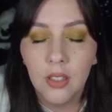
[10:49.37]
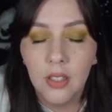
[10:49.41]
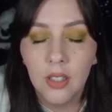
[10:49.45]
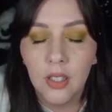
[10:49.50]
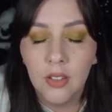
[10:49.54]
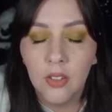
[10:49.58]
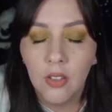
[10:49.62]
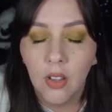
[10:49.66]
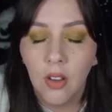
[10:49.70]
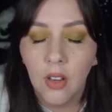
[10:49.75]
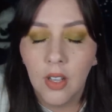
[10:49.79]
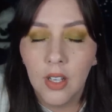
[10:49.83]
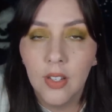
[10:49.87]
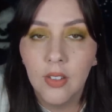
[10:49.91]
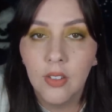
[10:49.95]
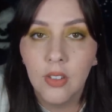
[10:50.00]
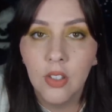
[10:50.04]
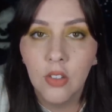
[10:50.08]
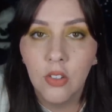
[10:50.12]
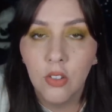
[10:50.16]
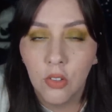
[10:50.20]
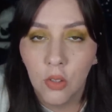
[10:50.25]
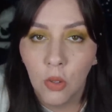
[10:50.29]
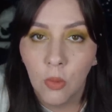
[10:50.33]
It's
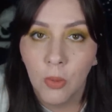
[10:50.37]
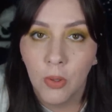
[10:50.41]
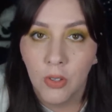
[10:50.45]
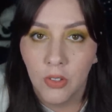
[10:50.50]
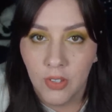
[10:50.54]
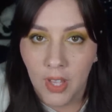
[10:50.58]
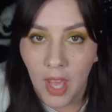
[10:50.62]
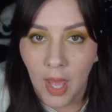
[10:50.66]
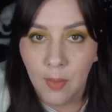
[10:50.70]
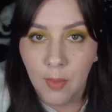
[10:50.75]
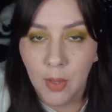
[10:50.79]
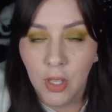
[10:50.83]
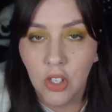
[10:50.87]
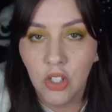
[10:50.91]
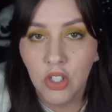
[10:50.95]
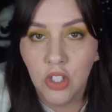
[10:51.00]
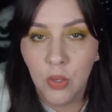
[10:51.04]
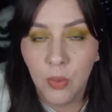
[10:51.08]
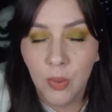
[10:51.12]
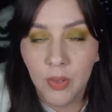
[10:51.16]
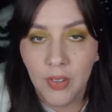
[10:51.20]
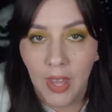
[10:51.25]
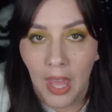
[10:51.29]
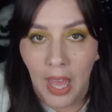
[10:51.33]
honestly super sad because
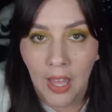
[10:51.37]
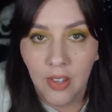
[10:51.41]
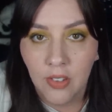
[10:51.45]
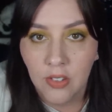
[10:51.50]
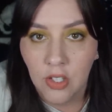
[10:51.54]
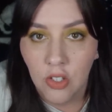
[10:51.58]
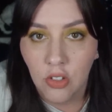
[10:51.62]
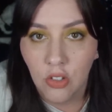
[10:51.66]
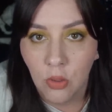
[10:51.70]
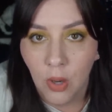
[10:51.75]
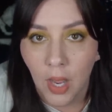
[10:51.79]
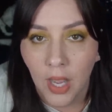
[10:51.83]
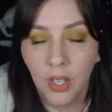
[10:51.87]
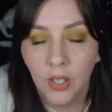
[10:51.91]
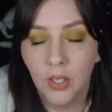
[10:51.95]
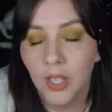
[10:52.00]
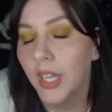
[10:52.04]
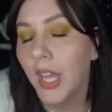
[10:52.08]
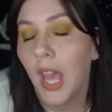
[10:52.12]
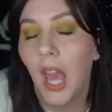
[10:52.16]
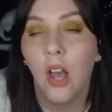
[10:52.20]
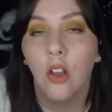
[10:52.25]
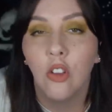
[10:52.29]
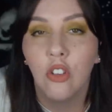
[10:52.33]
she was asked at trial
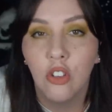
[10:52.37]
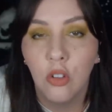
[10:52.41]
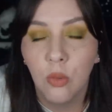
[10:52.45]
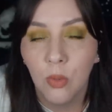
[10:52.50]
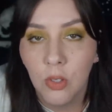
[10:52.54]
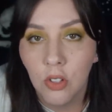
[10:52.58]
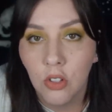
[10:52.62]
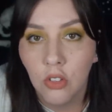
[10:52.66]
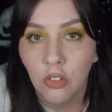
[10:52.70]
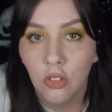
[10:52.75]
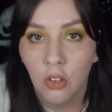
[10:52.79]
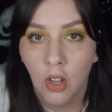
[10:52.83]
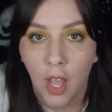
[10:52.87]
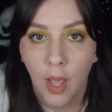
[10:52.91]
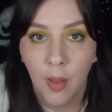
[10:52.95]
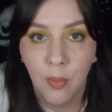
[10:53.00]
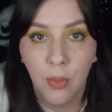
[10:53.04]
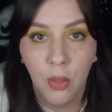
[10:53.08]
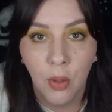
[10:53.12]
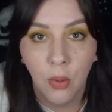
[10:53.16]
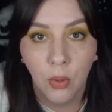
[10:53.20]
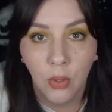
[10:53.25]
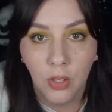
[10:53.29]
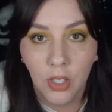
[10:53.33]
like how she would
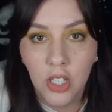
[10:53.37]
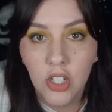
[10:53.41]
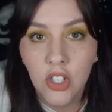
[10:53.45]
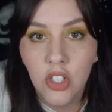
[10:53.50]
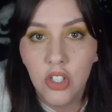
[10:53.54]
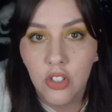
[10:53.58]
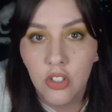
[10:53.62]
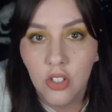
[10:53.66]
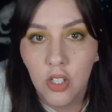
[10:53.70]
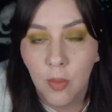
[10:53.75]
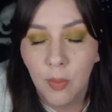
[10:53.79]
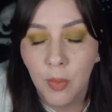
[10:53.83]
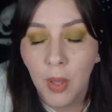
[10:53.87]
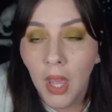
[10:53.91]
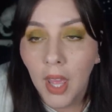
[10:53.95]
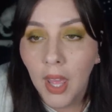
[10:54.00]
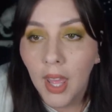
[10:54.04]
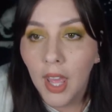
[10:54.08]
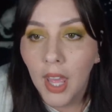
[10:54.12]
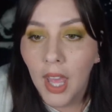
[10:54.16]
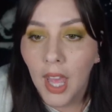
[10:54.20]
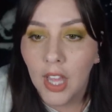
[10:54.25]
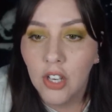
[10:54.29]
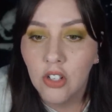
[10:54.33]
describe their relationship,
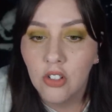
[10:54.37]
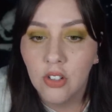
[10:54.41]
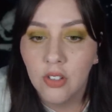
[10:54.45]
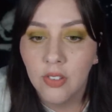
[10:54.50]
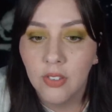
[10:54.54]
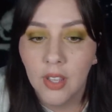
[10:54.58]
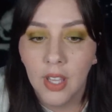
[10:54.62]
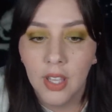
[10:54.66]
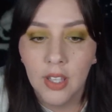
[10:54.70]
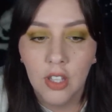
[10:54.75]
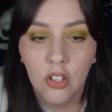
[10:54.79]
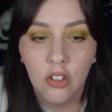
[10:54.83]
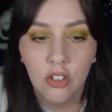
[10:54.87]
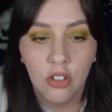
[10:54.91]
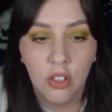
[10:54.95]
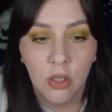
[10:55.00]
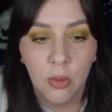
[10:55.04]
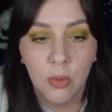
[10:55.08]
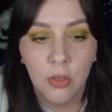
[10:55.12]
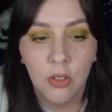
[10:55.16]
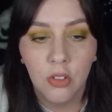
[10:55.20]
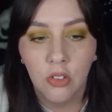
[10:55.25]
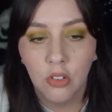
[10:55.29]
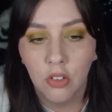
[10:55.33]
and she said that she
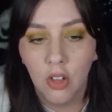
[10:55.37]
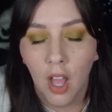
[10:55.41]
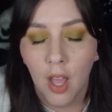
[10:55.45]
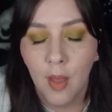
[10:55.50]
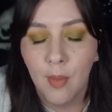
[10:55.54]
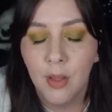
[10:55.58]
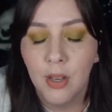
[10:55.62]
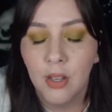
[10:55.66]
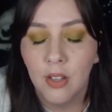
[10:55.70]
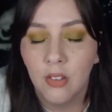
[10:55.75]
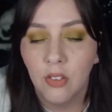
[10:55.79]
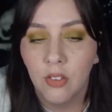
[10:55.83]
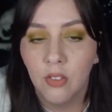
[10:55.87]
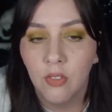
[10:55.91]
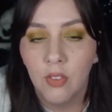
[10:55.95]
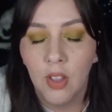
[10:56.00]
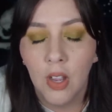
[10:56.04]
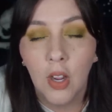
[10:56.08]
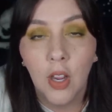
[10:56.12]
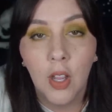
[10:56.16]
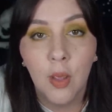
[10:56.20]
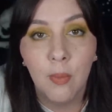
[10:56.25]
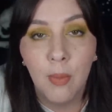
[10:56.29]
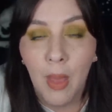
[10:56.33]
would describe it as
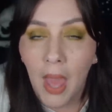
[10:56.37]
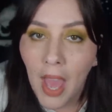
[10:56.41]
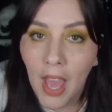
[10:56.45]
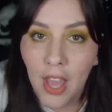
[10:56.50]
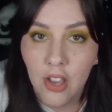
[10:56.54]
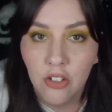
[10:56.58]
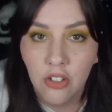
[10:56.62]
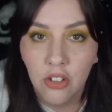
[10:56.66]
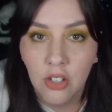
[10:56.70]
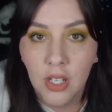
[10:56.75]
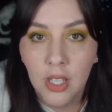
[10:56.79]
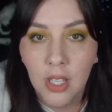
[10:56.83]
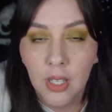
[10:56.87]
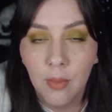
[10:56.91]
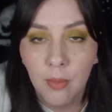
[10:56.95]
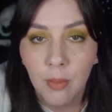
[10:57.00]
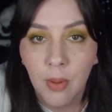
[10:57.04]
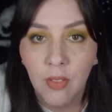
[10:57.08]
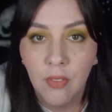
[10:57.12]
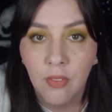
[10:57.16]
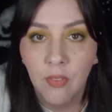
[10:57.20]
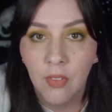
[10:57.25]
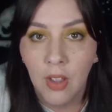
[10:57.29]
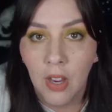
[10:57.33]
very passionate
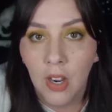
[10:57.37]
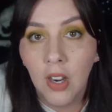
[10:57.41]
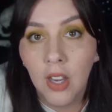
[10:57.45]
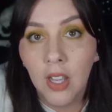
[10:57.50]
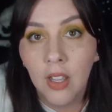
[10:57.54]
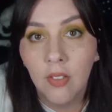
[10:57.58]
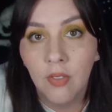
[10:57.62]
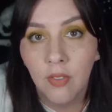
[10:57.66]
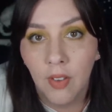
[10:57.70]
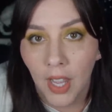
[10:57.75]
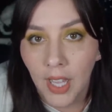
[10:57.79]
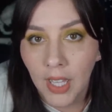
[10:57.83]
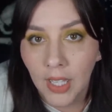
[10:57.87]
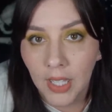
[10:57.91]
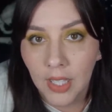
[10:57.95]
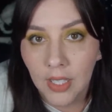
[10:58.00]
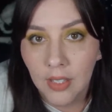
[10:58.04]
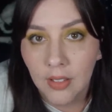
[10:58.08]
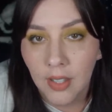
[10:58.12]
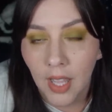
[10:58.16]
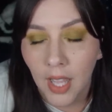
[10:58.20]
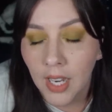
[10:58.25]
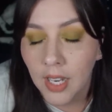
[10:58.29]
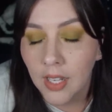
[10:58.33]
but very
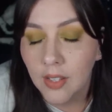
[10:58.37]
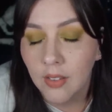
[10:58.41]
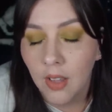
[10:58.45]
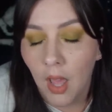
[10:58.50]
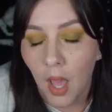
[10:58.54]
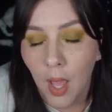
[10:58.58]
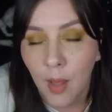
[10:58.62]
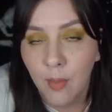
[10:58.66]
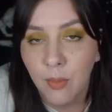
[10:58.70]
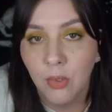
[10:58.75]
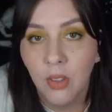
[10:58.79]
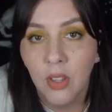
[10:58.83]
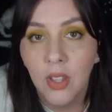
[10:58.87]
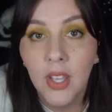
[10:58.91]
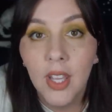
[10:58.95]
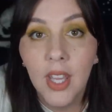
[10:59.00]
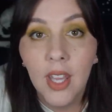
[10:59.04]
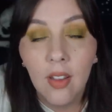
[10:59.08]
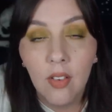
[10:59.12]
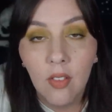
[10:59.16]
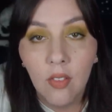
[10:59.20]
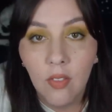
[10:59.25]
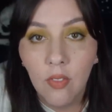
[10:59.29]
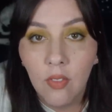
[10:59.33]
violent, and at times
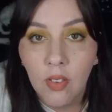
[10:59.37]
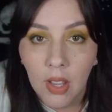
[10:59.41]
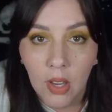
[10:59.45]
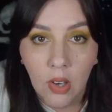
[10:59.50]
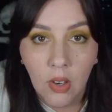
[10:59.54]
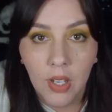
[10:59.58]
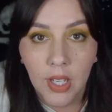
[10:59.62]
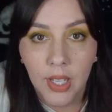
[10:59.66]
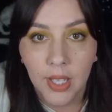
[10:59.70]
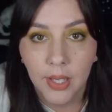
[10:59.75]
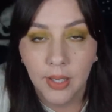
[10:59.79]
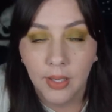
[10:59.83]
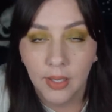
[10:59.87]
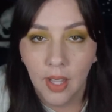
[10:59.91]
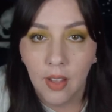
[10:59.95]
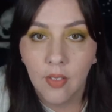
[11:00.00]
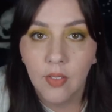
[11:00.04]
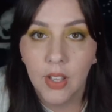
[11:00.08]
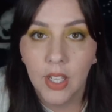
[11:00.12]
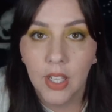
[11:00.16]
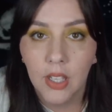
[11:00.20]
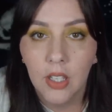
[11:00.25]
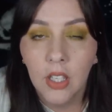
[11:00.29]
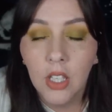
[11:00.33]
very
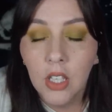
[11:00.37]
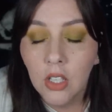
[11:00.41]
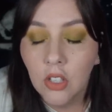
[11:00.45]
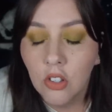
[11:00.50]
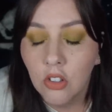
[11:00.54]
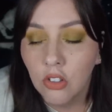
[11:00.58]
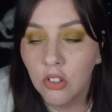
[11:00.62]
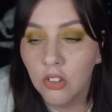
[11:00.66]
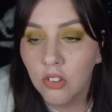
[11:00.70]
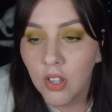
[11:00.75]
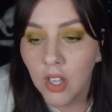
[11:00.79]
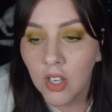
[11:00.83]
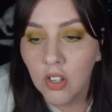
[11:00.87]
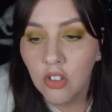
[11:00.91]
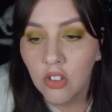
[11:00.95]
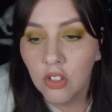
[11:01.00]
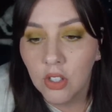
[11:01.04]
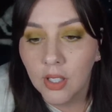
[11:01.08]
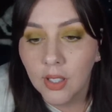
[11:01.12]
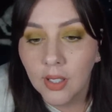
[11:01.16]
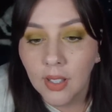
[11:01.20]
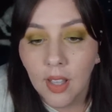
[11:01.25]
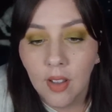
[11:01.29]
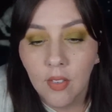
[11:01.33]
loving. She said
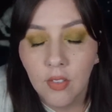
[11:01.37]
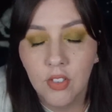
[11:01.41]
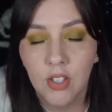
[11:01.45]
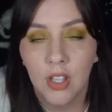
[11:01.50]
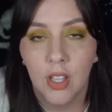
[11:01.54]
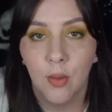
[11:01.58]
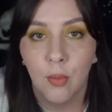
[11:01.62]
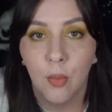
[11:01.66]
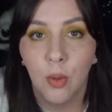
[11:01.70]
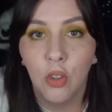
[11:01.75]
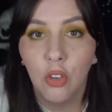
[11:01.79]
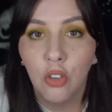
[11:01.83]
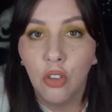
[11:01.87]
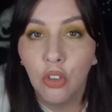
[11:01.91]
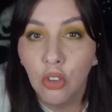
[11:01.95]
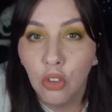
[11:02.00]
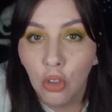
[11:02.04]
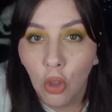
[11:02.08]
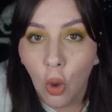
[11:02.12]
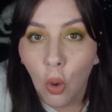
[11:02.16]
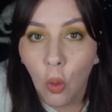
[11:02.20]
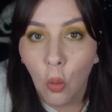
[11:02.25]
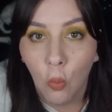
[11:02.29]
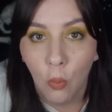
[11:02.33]
she loved him
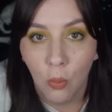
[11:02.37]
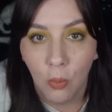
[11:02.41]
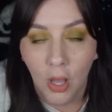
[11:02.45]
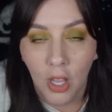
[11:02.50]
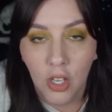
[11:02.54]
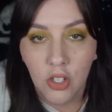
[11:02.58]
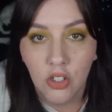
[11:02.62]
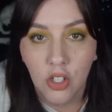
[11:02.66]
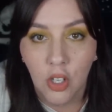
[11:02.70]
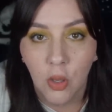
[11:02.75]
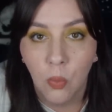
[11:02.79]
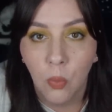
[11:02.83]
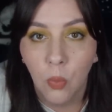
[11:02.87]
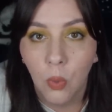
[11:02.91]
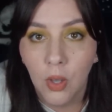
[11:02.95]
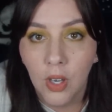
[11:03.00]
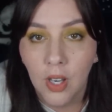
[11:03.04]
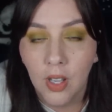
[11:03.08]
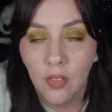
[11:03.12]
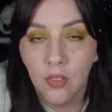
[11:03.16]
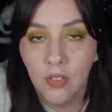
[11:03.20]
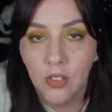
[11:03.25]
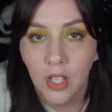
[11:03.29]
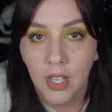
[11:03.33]
so much and would
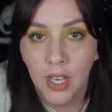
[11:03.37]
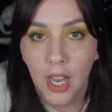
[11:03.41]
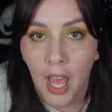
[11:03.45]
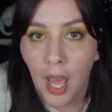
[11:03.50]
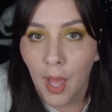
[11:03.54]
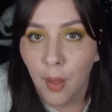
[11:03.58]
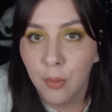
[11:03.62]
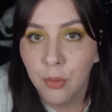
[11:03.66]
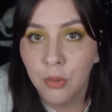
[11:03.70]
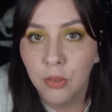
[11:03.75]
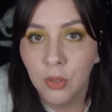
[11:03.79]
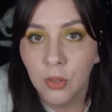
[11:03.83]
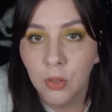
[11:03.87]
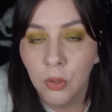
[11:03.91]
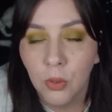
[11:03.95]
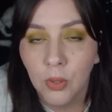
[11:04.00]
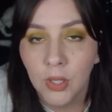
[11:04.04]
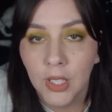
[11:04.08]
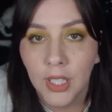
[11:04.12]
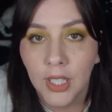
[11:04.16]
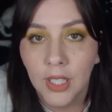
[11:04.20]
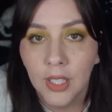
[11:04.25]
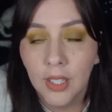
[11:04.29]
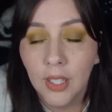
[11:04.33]
have done
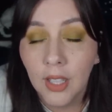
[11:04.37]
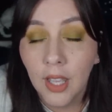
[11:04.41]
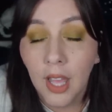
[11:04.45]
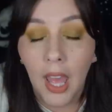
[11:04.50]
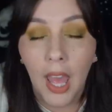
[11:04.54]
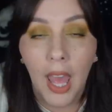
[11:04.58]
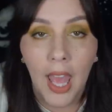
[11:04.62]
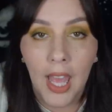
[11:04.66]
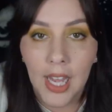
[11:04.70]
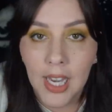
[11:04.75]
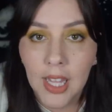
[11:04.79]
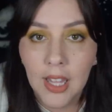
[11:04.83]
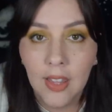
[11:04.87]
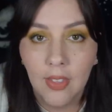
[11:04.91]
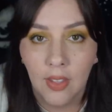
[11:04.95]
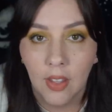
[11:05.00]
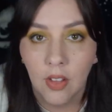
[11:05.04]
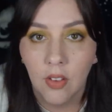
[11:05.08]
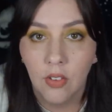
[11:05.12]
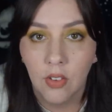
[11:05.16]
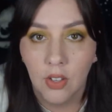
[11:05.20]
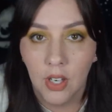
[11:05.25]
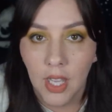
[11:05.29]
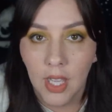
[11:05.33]
absolutely
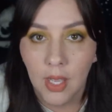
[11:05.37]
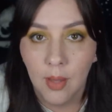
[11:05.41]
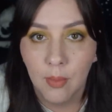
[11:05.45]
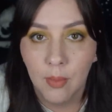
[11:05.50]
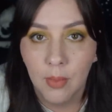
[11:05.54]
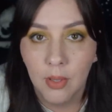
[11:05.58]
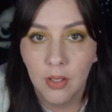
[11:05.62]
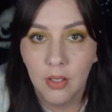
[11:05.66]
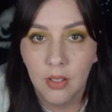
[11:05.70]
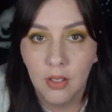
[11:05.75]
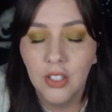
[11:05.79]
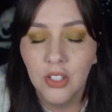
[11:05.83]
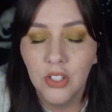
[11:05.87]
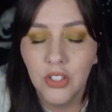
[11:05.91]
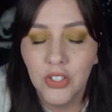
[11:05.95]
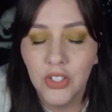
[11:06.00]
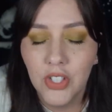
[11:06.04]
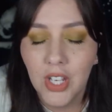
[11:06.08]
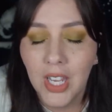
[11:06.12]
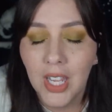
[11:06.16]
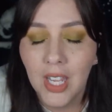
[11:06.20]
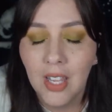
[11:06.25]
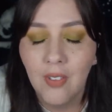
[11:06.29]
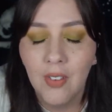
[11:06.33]
anything for him.
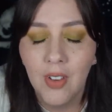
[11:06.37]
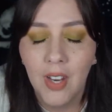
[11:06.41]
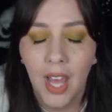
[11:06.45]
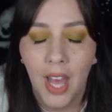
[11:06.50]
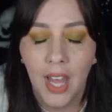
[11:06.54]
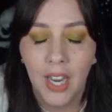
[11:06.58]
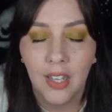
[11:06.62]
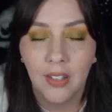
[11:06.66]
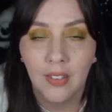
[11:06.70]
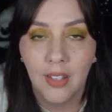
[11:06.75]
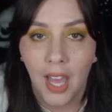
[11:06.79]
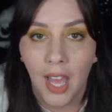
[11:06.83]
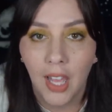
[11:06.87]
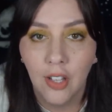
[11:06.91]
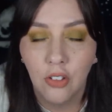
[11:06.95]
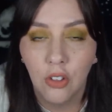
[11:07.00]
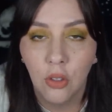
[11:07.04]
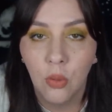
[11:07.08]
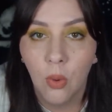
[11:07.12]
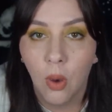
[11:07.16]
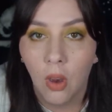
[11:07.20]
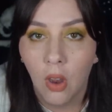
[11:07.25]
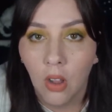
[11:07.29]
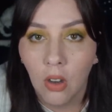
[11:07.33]
She even had a
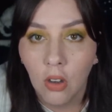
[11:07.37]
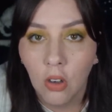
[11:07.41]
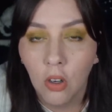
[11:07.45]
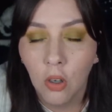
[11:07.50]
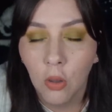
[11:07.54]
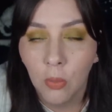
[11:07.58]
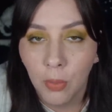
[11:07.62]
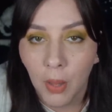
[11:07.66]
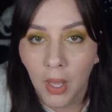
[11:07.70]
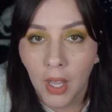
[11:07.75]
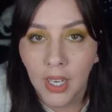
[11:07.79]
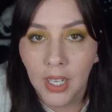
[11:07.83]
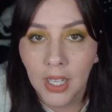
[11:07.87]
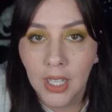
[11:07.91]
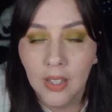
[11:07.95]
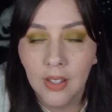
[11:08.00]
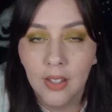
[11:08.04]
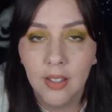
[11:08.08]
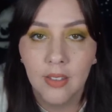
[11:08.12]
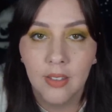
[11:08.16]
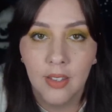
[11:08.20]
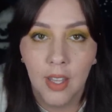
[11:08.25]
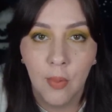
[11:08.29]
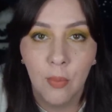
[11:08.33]
tattoo on her body
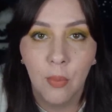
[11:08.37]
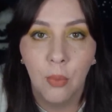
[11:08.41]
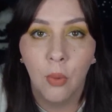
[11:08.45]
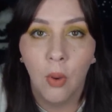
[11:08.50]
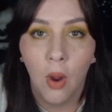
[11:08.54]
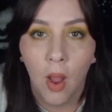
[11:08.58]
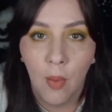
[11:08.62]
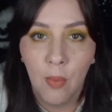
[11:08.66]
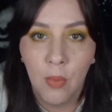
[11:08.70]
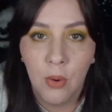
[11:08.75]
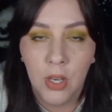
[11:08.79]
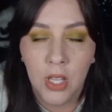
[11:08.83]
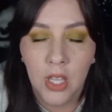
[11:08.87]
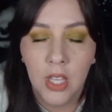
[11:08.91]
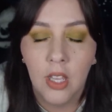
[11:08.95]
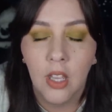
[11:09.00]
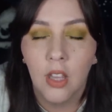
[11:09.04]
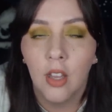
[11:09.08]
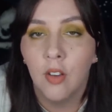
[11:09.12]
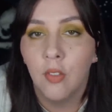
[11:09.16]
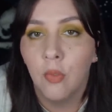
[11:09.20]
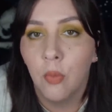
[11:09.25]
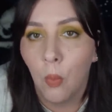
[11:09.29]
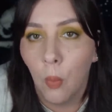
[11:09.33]
that said property
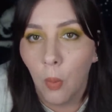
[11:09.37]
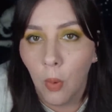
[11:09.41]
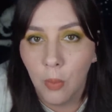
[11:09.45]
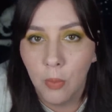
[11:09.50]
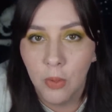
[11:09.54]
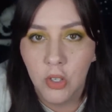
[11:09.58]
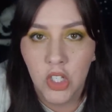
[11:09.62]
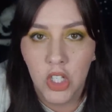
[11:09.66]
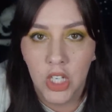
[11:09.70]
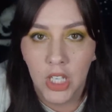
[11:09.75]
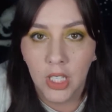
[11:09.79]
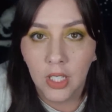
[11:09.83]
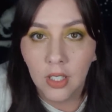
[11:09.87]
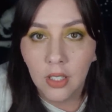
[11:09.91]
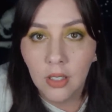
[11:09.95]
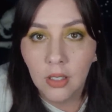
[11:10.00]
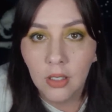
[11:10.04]
of War Machine.